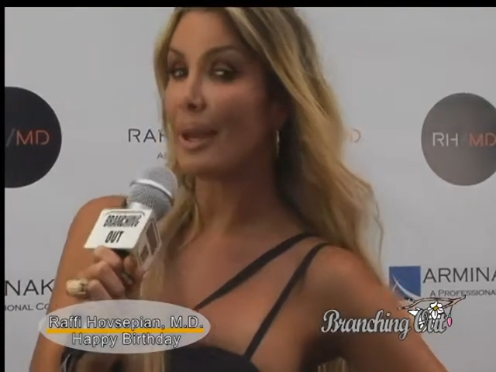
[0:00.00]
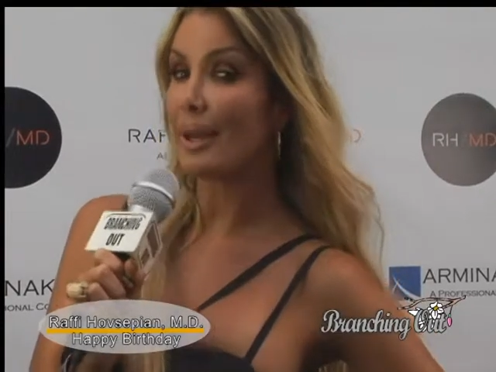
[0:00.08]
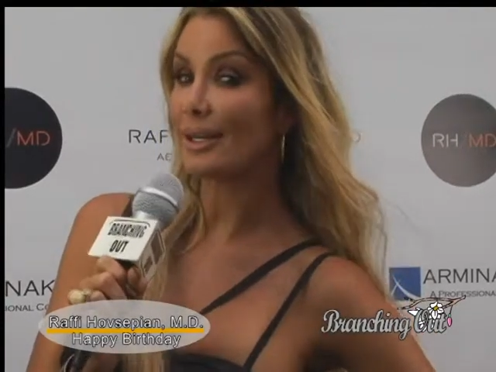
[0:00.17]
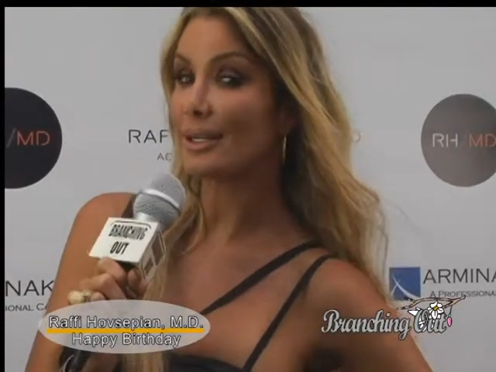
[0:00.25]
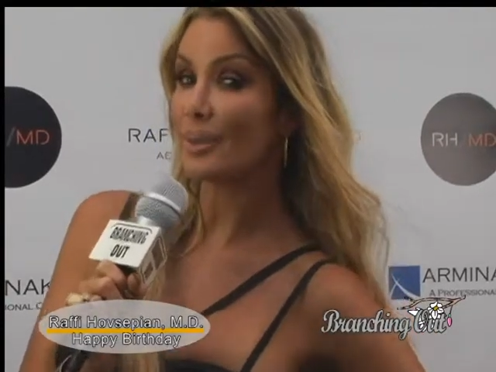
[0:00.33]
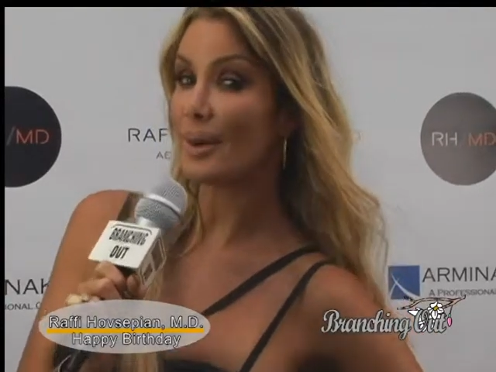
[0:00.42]

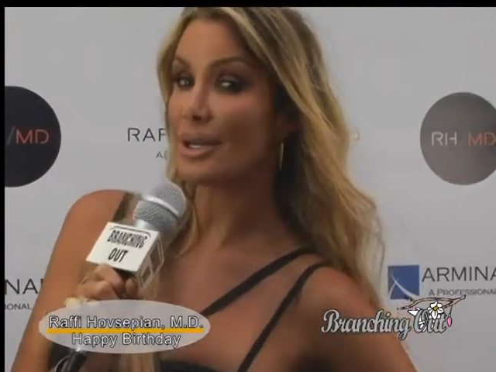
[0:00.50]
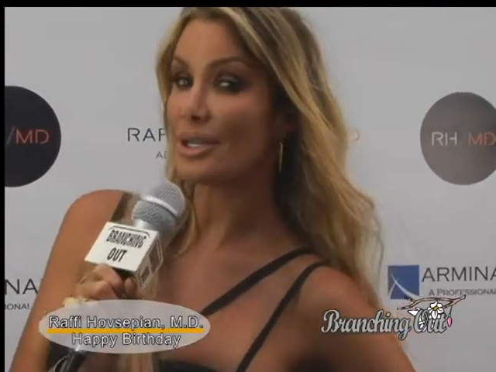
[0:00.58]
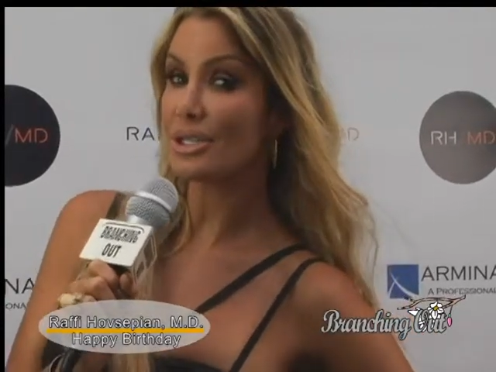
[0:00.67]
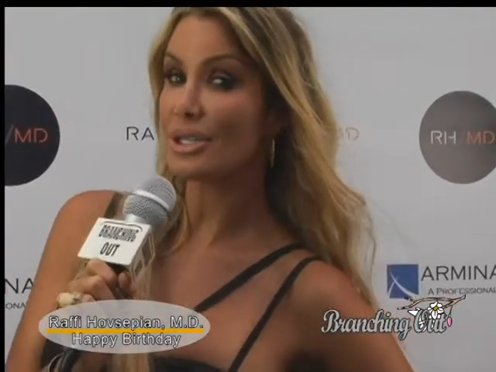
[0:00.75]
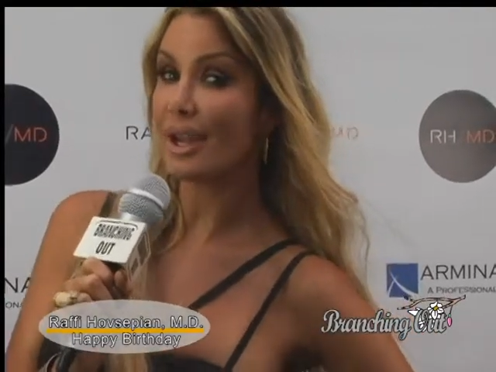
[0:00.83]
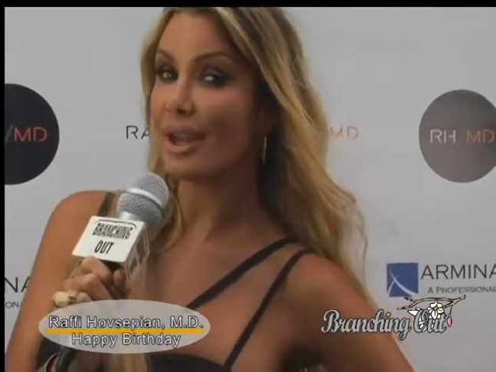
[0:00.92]
Panic
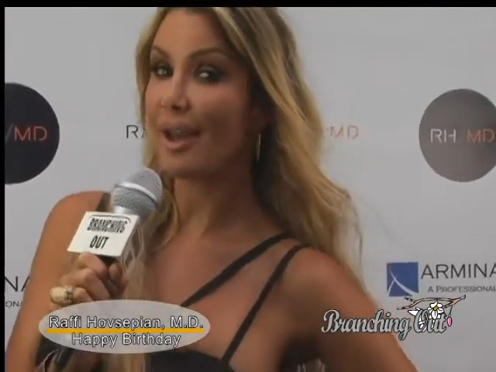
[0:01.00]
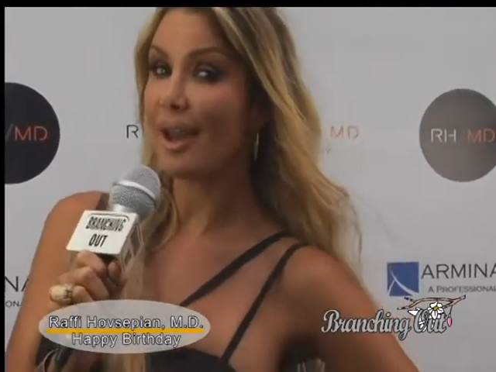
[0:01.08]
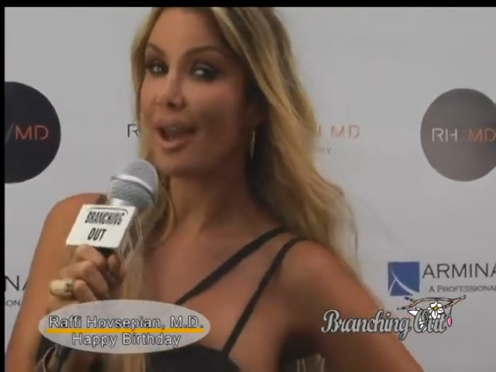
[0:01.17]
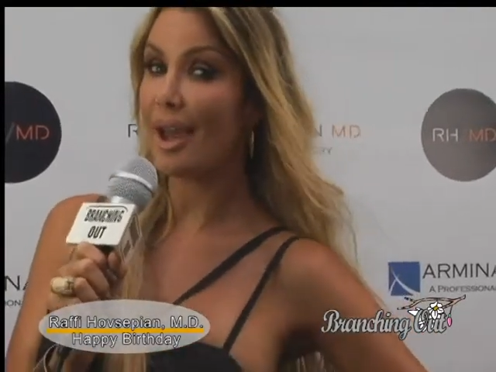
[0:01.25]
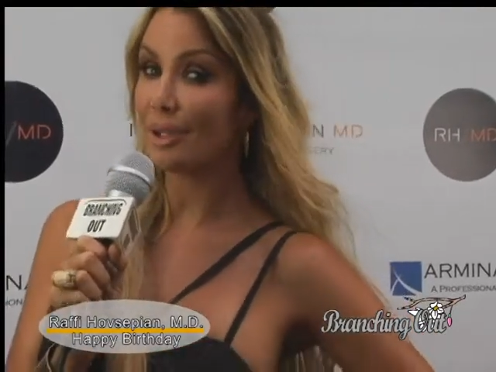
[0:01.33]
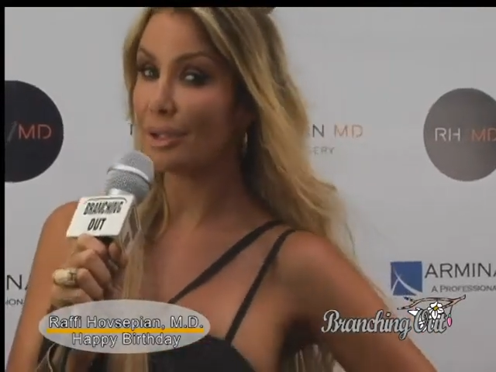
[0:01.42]
Switch,
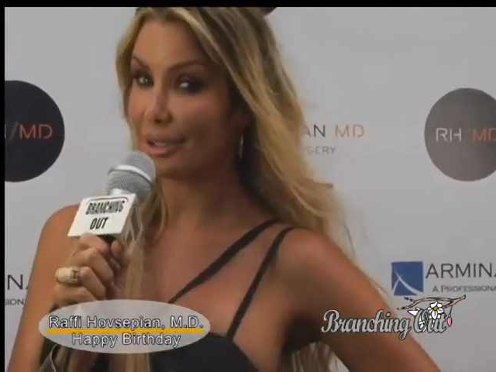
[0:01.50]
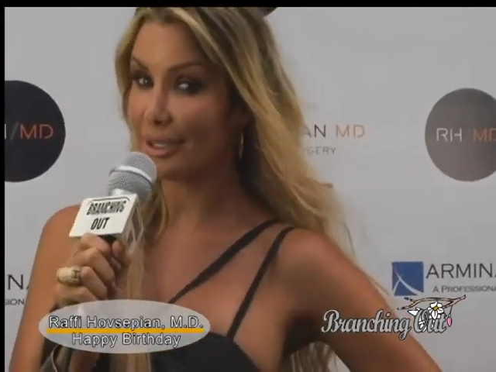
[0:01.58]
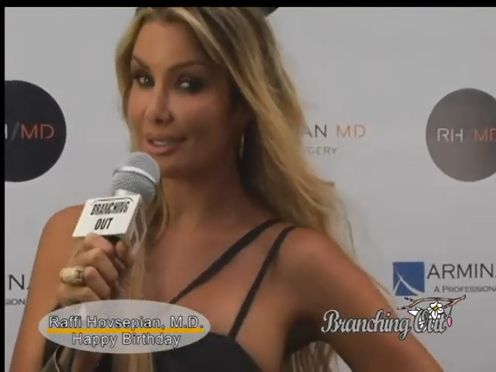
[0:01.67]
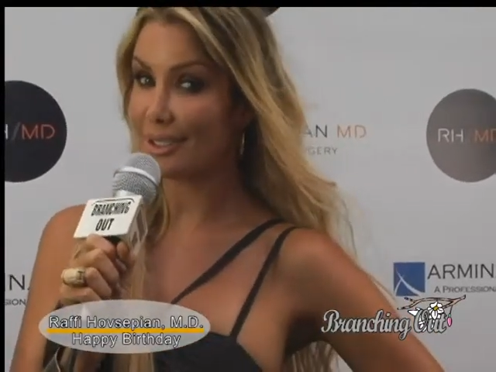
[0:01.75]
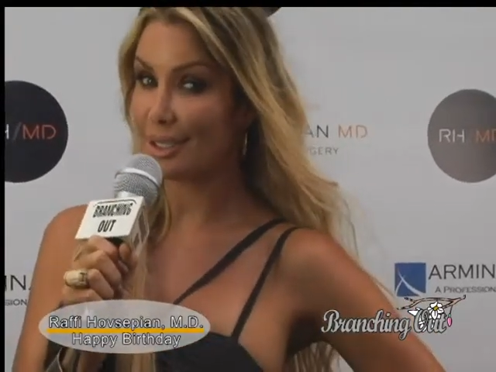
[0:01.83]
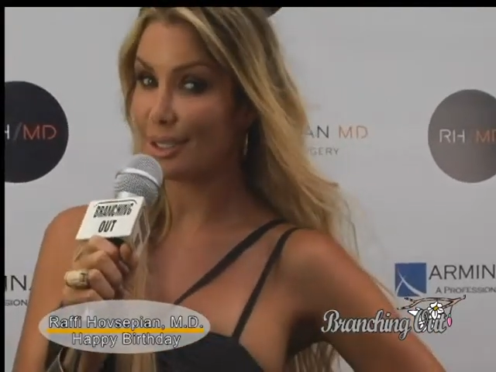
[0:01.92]
and you're
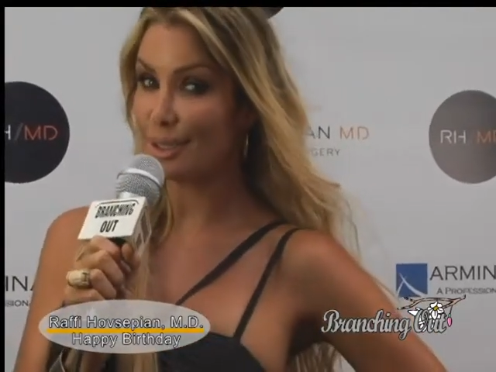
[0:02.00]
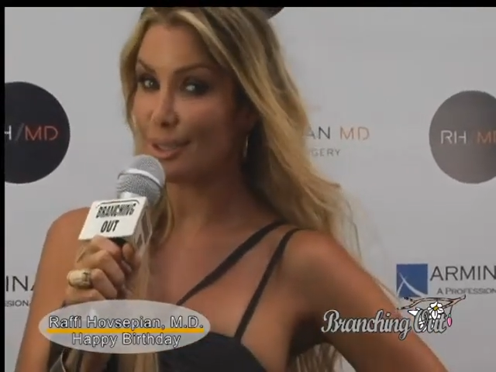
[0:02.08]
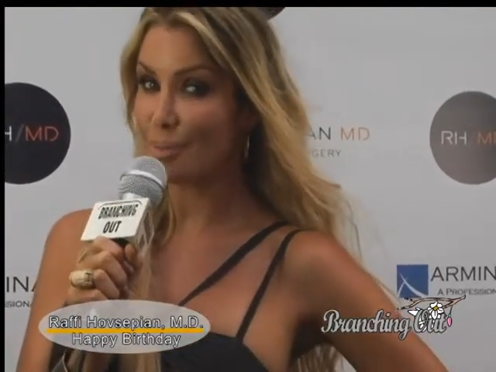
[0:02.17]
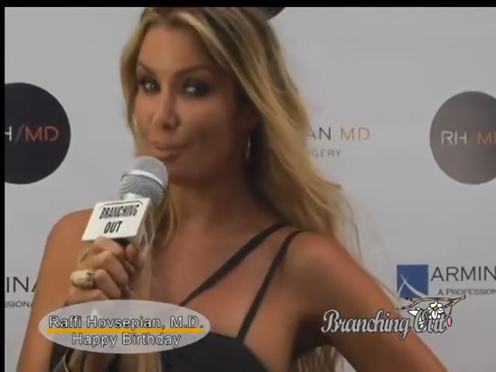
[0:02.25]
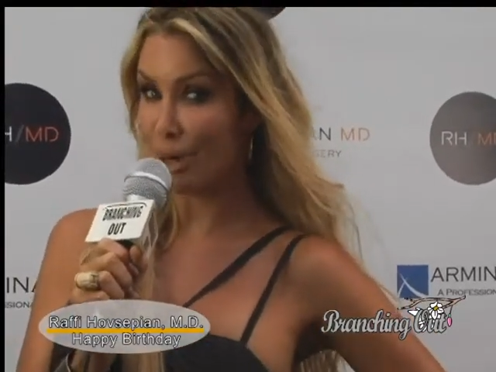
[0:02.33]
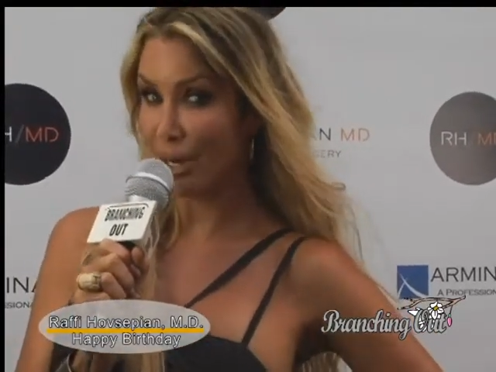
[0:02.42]
listening
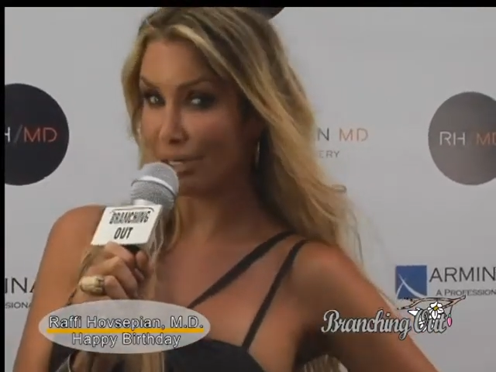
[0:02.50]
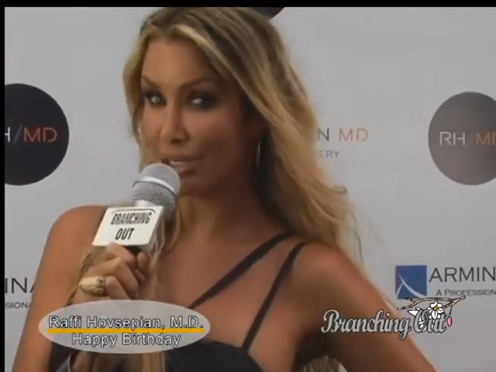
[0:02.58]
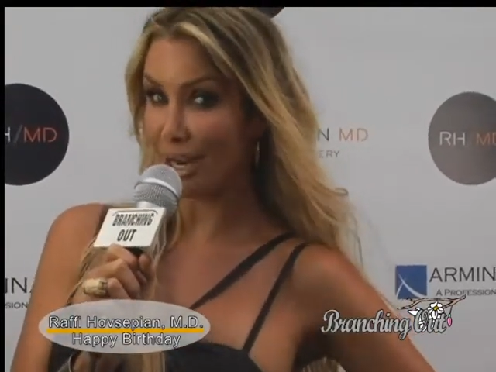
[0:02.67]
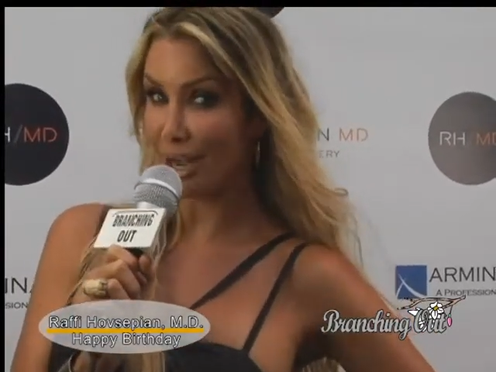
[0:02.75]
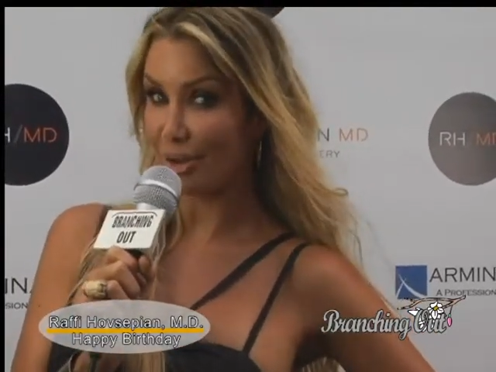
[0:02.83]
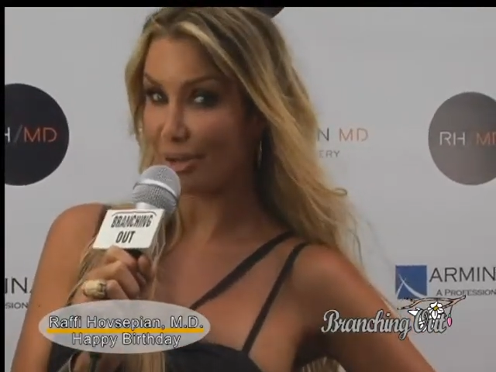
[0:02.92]
to
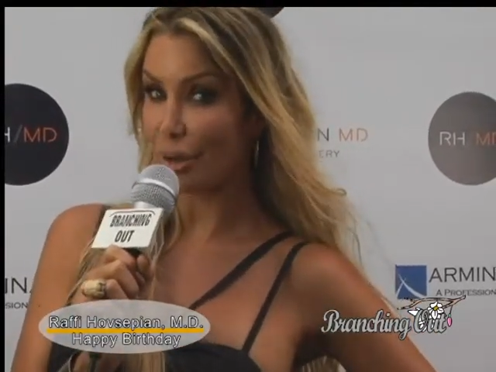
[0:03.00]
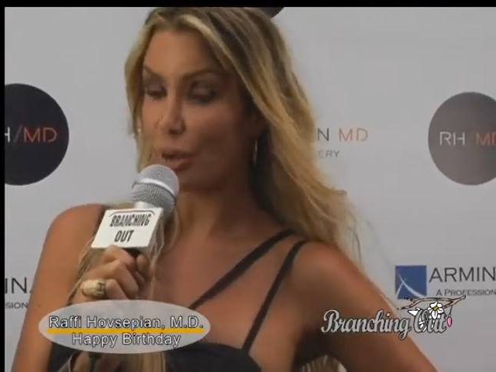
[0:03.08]
Branch Now.